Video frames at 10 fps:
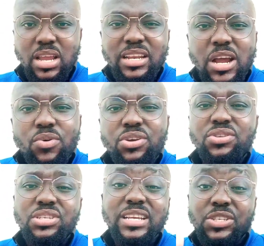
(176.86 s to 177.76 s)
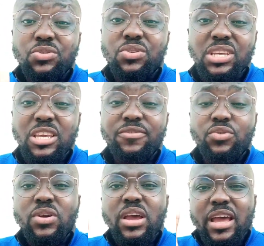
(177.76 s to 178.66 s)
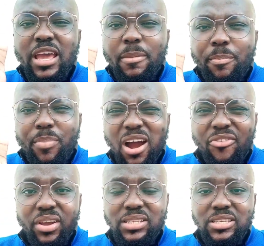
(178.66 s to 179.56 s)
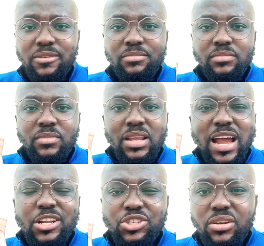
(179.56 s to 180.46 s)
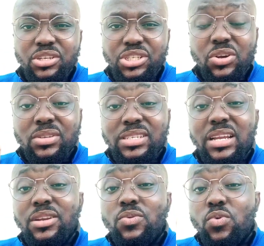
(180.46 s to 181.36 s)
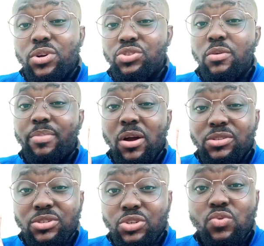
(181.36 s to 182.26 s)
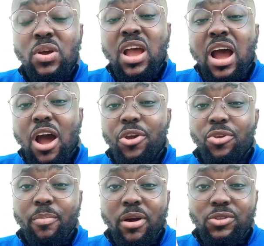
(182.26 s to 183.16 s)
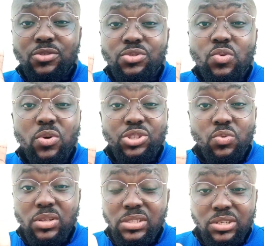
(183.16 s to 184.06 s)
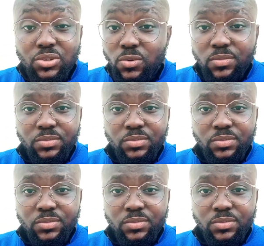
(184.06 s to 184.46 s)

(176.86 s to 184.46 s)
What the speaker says: that's going to give you a perfect ideology concerning what you're about to do, how you're about to do what you want to do.